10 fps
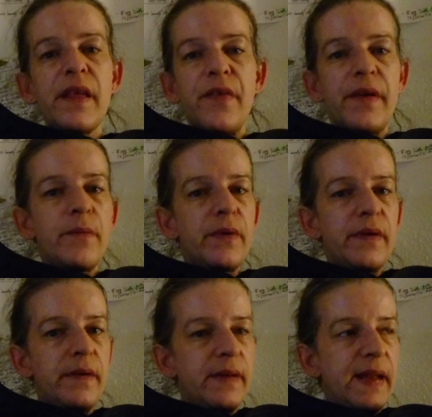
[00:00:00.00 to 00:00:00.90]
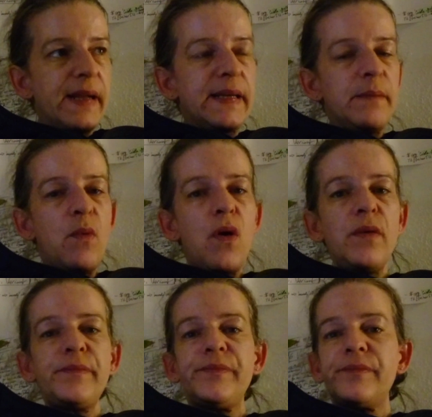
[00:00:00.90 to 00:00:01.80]
There were likely
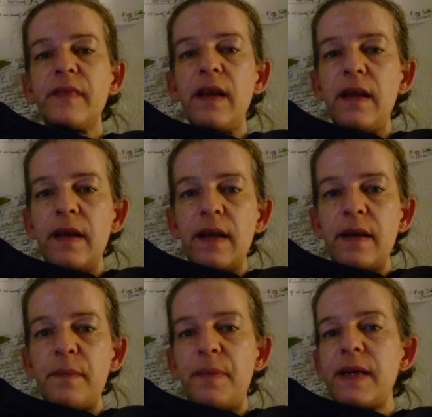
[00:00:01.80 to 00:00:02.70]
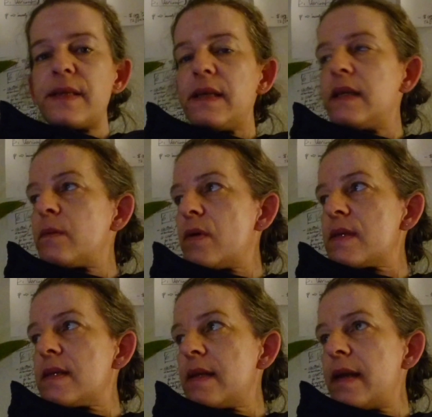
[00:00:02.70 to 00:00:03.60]
more, but it
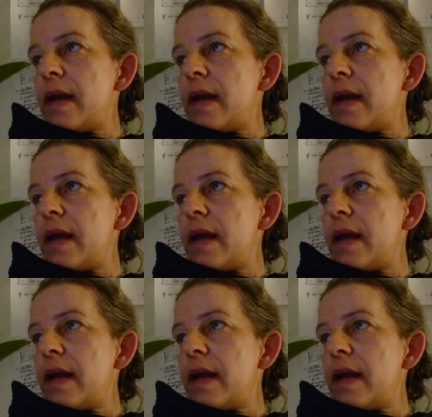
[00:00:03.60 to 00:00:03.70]
was